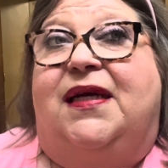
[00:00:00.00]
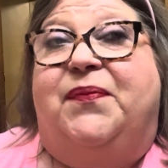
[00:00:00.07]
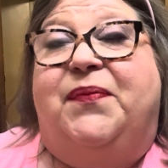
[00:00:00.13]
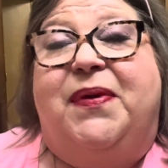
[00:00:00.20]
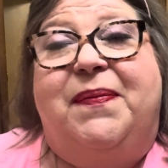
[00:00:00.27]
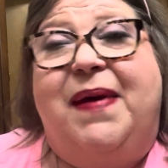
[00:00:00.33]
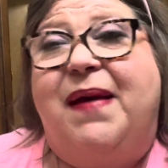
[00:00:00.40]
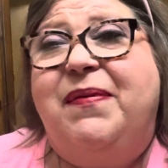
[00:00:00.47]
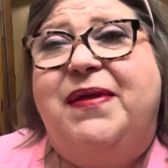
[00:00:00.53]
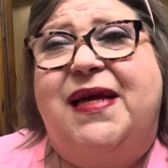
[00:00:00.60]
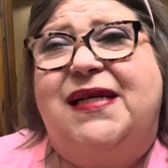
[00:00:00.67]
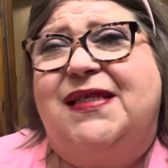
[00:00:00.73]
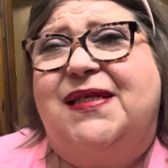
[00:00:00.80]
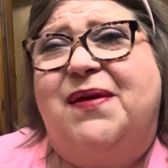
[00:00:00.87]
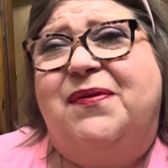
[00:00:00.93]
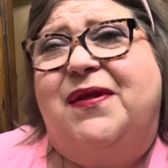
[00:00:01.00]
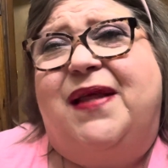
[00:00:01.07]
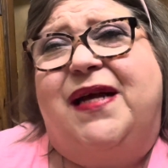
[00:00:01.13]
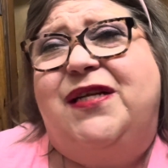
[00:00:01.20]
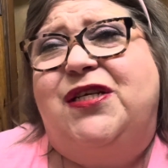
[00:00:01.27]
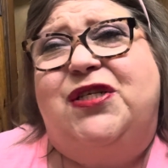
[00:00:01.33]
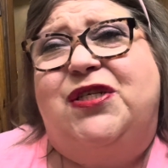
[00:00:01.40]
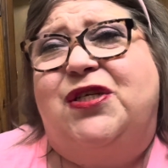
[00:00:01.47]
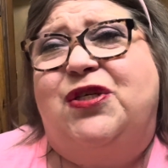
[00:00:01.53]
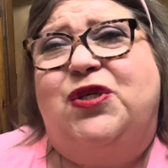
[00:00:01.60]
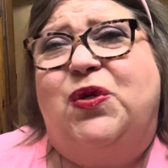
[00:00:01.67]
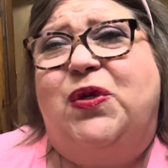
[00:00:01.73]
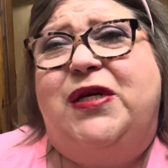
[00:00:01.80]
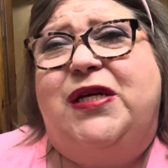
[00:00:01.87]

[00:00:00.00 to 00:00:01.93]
But maybe that's something they just enjoy